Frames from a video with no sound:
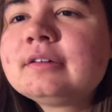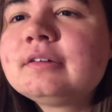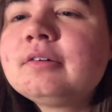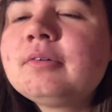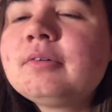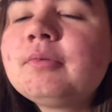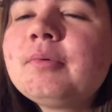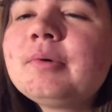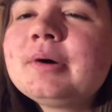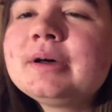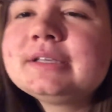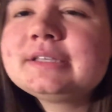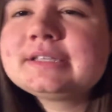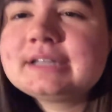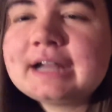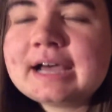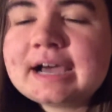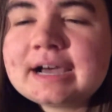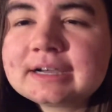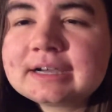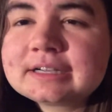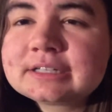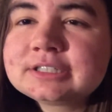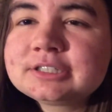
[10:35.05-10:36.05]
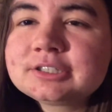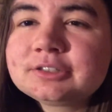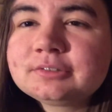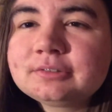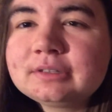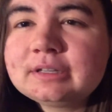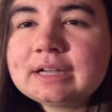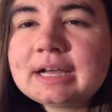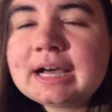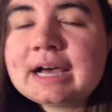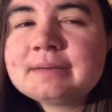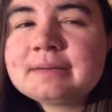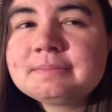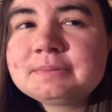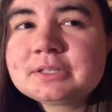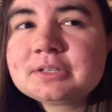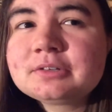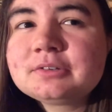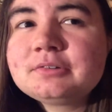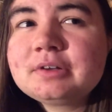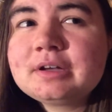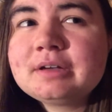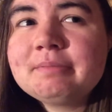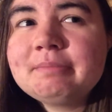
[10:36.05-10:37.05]
was an actual
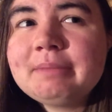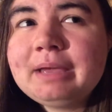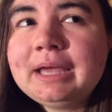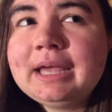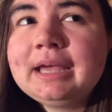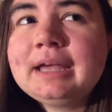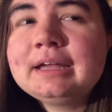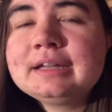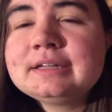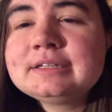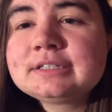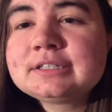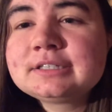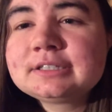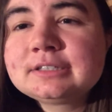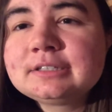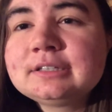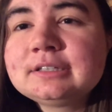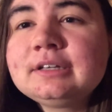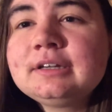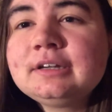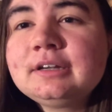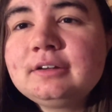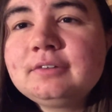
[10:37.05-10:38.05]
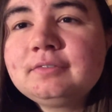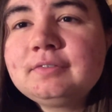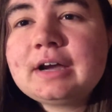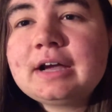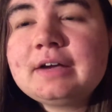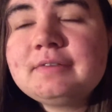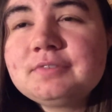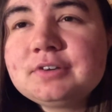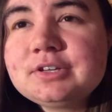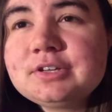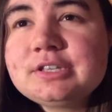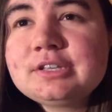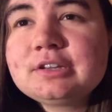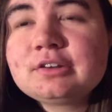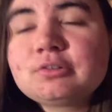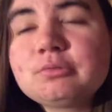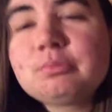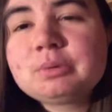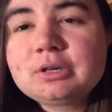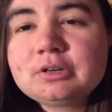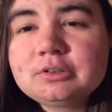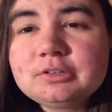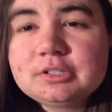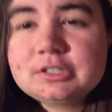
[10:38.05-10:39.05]
absolute command for every single
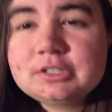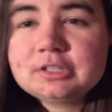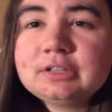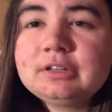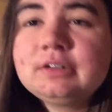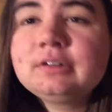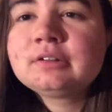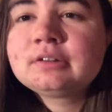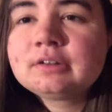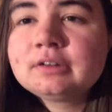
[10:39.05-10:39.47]
person.